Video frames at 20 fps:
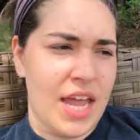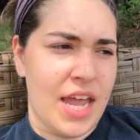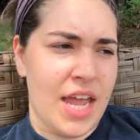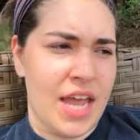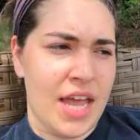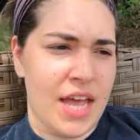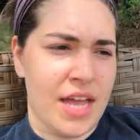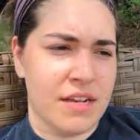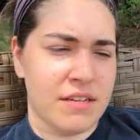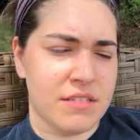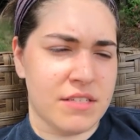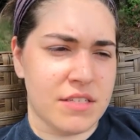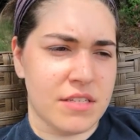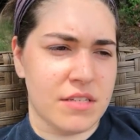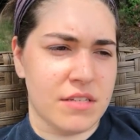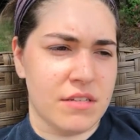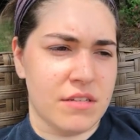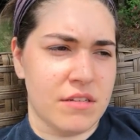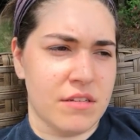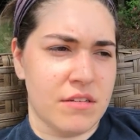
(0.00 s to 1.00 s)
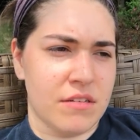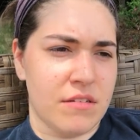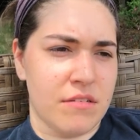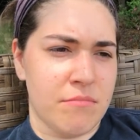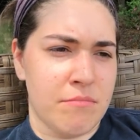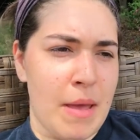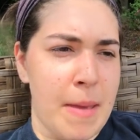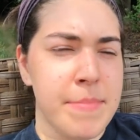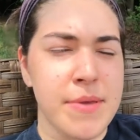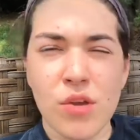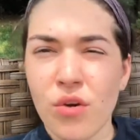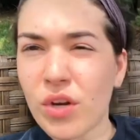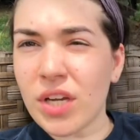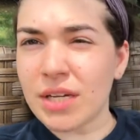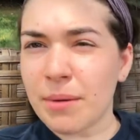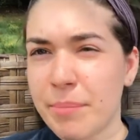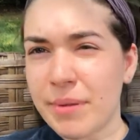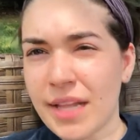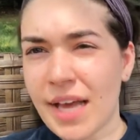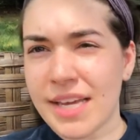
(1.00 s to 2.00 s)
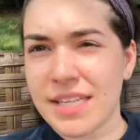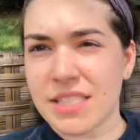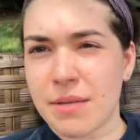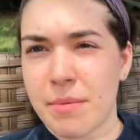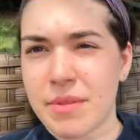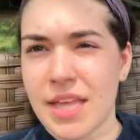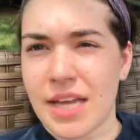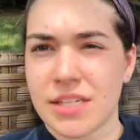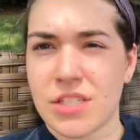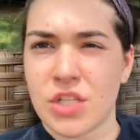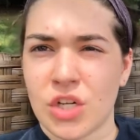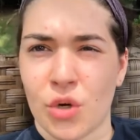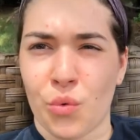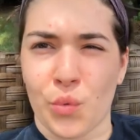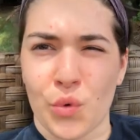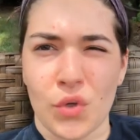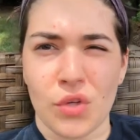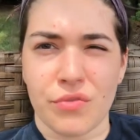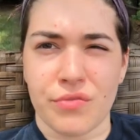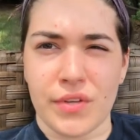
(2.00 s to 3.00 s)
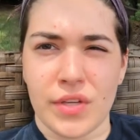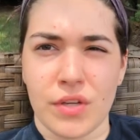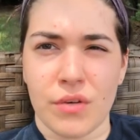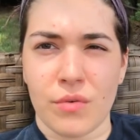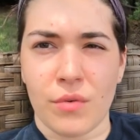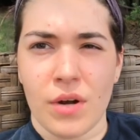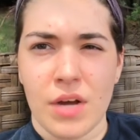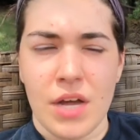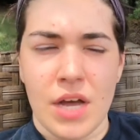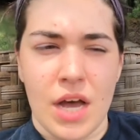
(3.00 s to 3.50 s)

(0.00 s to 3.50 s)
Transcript: and maybe you can apply some of that to your worldview.